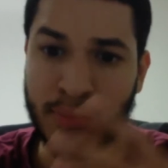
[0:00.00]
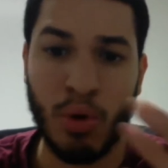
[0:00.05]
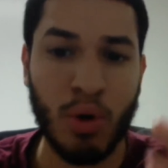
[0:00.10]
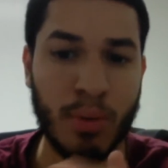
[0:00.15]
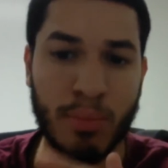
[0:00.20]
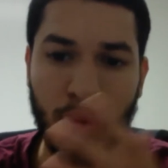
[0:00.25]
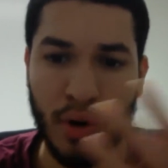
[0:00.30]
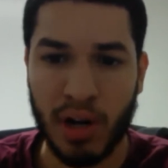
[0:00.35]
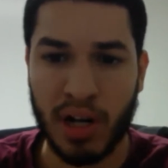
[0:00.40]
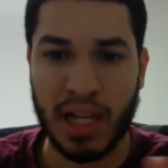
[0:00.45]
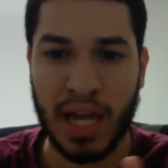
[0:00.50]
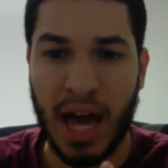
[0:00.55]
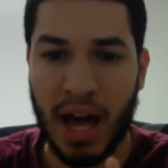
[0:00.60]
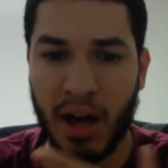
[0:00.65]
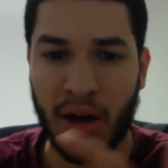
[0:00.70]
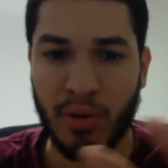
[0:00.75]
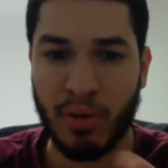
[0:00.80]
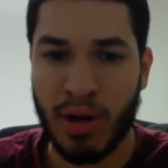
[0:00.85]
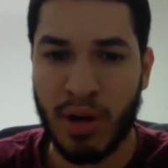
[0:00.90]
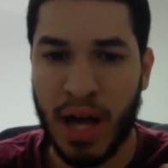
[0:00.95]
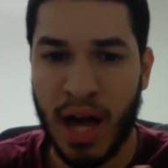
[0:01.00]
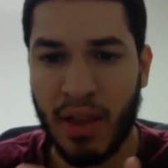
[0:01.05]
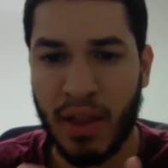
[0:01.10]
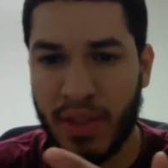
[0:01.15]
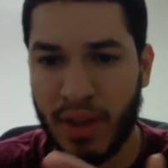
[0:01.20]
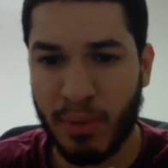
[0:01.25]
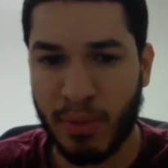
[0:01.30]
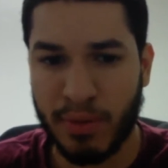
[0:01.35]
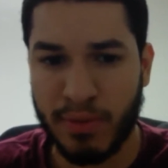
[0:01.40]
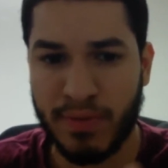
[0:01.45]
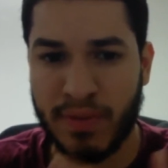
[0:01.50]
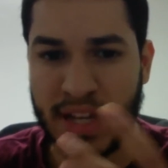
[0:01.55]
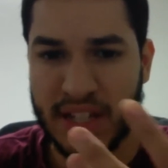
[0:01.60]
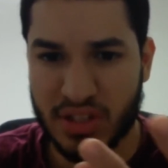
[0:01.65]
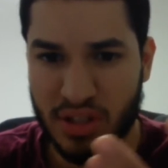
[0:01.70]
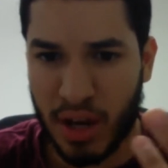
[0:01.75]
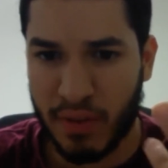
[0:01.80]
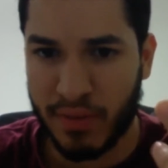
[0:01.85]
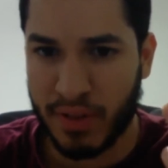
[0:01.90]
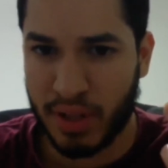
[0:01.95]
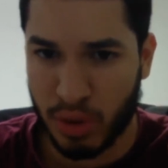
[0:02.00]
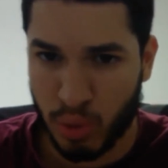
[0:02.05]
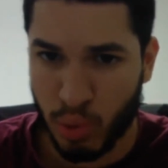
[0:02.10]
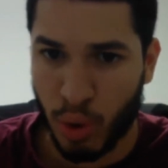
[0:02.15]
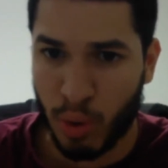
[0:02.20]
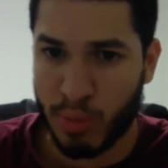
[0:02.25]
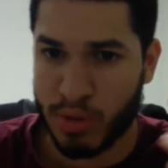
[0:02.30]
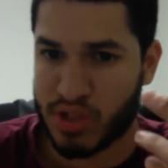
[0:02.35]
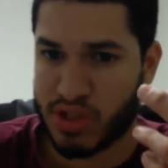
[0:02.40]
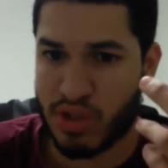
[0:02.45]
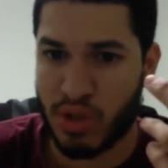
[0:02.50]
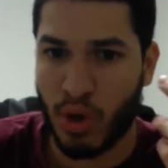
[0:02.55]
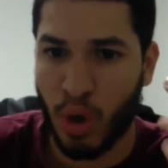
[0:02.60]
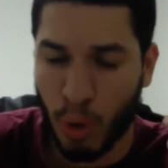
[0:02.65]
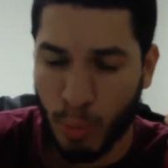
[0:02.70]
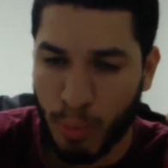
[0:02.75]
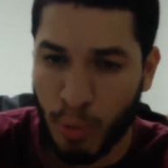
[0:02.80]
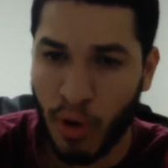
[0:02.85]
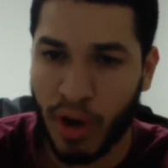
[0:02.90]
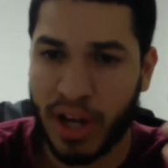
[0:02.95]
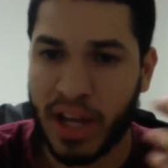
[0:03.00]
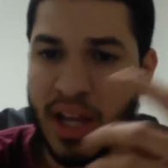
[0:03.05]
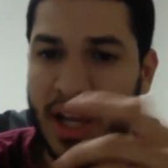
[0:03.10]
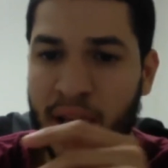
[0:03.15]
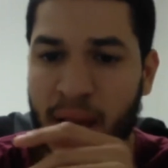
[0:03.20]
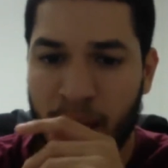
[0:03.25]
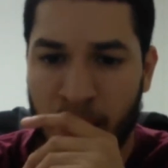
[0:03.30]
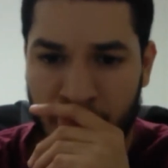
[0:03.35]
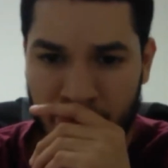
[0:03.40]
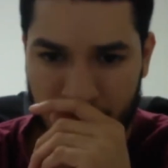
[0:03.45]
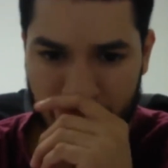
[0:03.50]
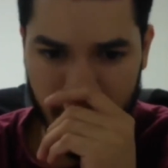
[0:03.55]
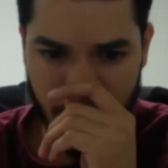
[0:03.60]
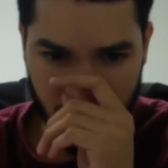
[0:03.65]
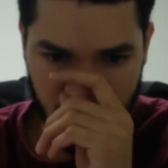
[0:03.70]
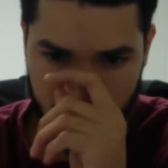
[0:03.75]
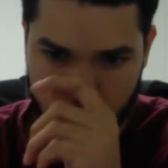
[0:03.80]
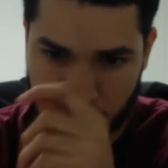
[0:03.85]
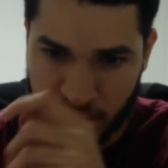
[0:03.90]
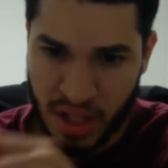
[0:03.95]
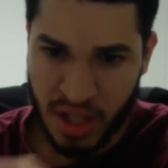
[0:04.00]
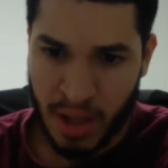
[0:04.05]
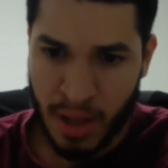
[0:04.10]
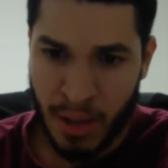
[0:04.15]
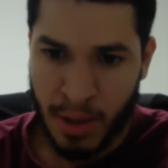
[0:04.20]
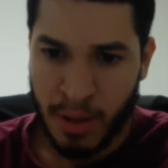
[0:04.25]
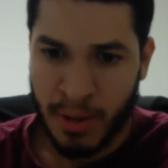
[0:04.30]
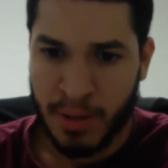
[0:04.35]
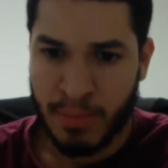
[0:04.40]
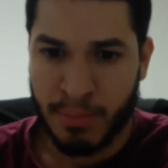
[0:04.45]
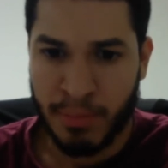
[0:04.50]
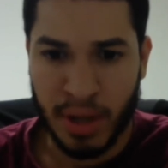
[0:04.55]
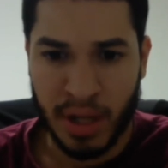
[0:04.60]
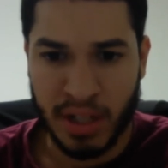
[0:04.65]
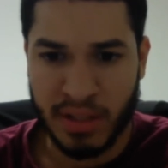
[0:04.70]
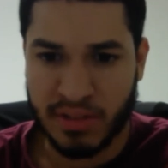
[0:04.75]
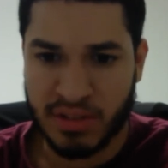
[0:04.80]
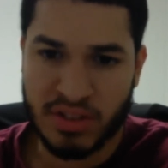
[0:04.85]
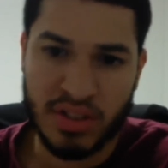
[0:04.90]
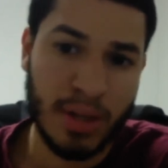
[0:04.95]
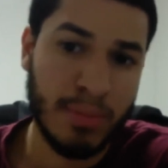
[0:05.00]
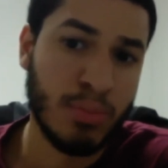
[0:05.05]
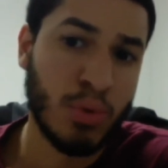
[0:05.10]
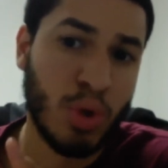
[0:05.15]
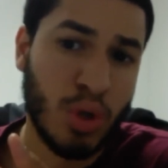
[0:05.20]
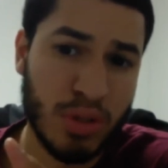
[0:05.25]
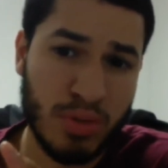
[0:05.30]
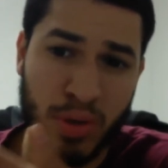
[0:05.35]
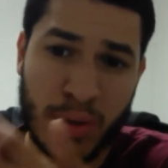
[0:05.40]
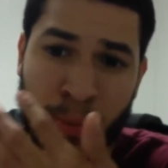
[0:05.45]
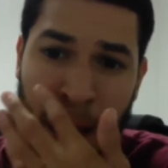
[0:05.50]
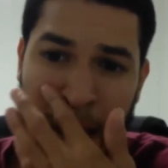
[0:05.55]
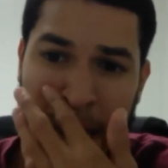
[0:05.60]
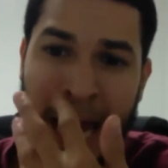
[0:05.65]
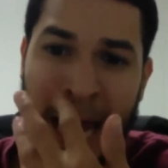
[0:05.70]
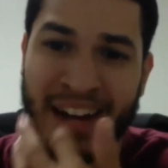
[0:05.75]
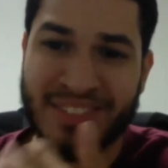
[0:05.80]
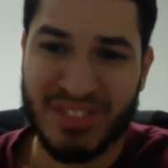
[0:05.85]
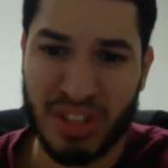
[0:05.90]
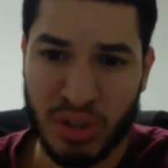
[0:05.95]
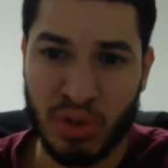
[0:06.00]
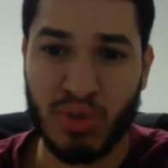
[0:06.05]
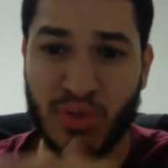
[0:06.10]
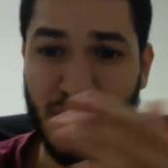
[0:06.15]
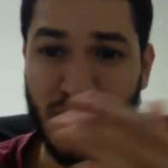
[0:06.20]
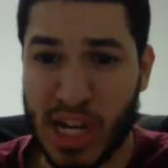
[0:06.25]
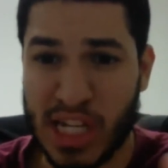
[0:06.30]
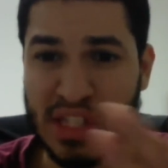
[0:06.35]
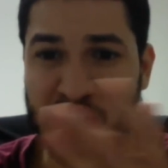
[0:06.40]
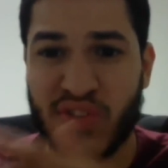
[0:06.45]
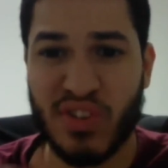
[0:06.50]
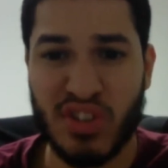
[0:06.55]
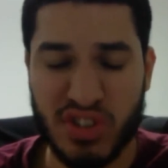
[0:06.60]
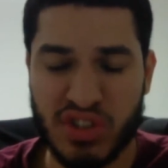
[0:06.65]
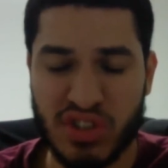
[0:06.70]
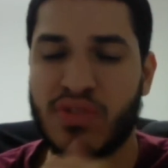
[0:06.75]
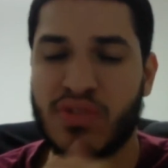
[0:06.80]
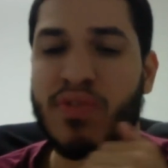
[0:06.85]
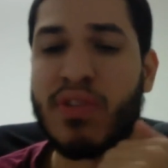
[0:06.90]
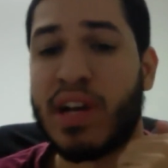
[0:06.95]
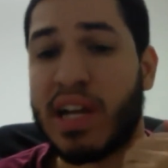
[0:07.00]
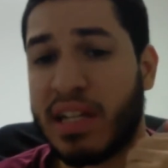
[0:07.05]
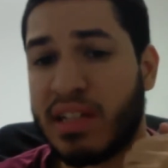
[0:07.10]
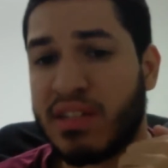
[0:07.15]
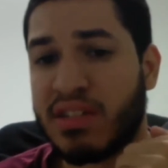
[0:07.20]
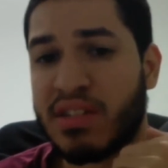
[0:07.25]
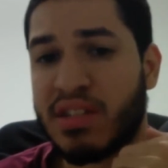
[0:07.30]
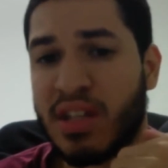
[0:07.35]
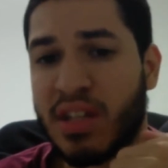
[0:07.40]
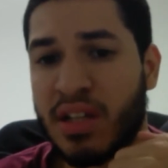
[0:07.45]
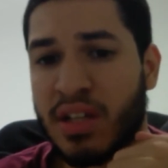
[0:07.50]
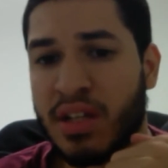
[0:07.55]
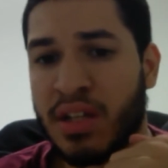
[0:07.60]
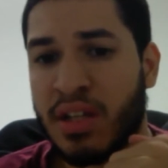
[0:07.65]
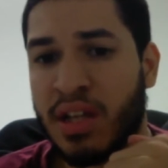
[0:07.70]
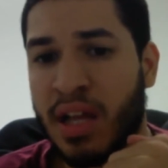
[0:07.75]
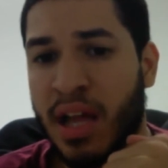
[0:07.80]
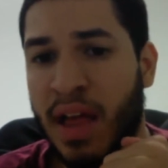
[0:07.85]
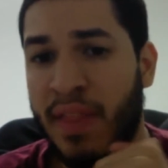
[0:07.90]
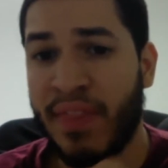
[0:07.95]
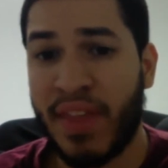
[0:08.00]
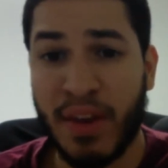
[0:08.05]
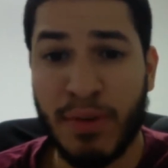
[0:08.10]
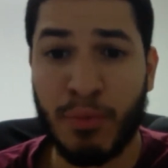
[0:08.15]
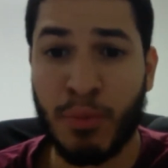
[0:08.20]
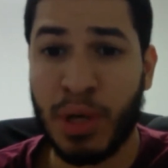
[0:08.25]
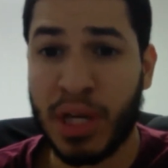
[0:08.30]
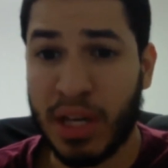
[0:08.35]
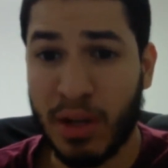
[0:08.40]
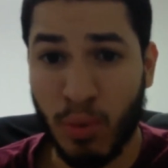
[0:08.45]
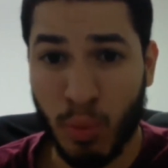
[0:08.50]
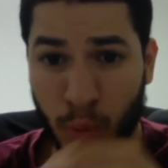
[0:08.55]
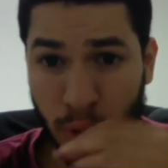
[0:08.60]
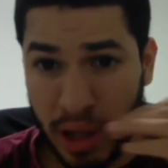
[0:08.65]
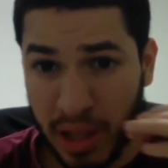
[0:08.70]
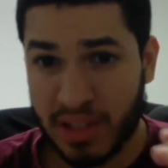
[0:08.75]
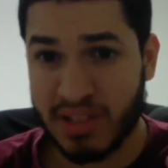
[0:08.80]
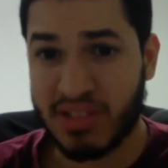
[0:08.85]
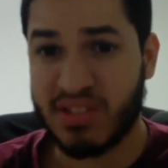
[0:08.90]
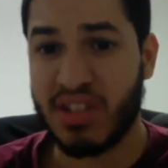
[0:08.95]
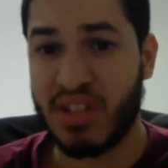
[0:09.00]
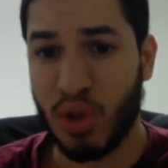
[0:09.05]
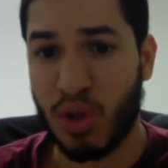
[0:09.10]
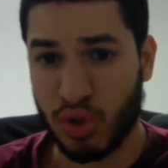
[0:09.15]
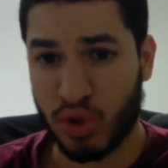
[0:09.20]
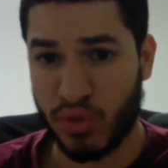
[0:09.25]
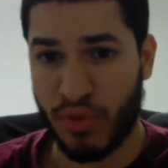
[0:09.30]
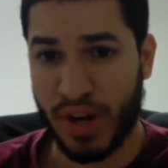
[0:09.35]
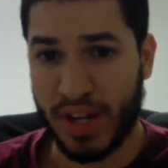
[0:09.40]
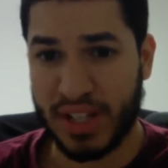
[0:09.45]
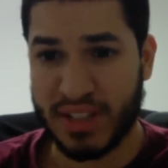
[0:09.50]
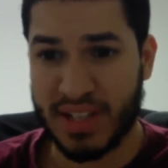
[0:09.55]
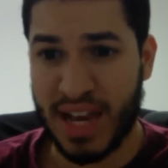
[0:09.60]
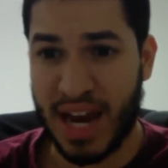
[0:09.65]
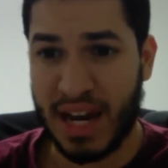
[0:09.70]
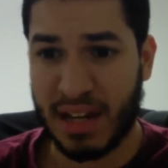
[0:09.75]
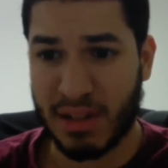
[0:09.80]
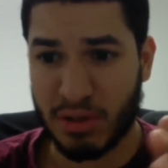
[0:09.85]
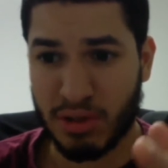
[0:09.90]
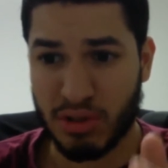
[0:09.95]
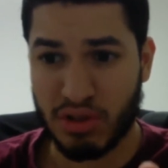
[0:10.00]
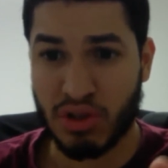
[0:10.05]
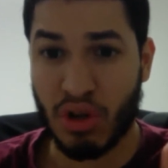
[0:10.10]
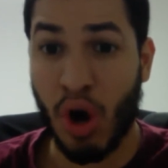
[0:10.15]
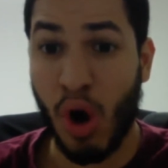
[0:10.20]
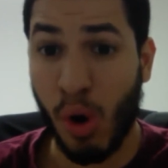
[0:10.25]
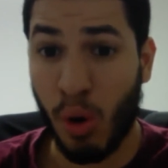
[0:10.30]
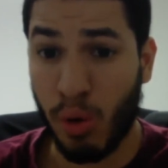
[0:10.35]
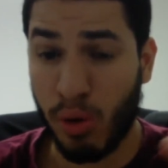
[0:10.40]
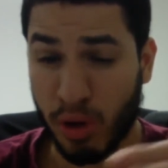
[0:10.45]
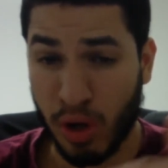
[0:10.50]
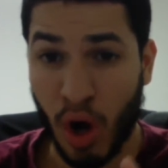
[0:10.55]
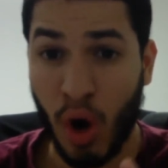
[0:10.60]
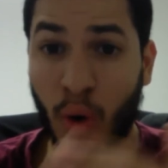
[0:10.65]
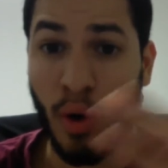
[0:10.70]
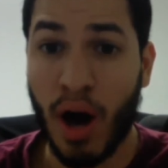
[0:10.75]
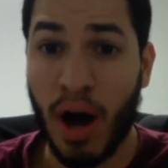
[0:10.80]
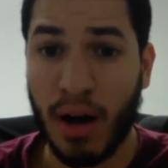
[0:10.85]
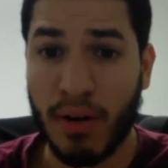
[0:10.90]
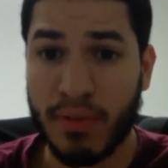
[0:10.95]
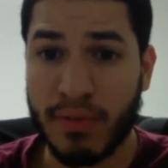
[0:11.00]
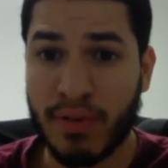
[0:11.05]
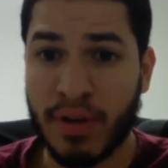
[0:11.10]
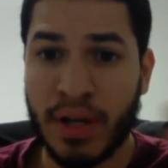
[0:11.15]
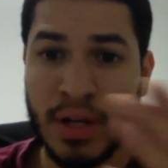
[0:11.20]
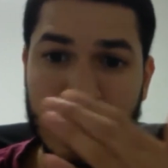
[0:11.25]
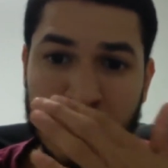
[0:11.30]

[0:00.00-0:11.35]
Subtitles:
More importantly, how they would face off in a duel, which is the whole point. But some duels we might have to do Reigns versus Reigns, and then we can really see those Reigns characters go off.